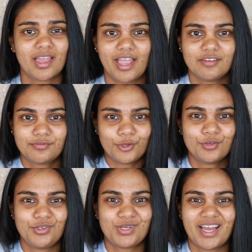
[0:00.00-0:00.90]
And for
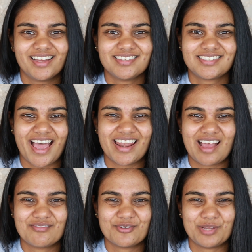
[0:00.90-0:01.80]
all of you guys that
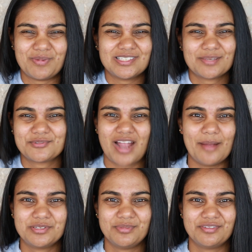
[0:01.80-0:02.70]
have already been
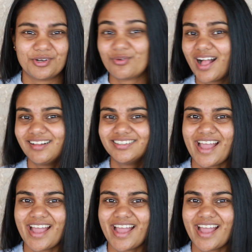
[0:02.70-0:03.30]
subscribed to me for a while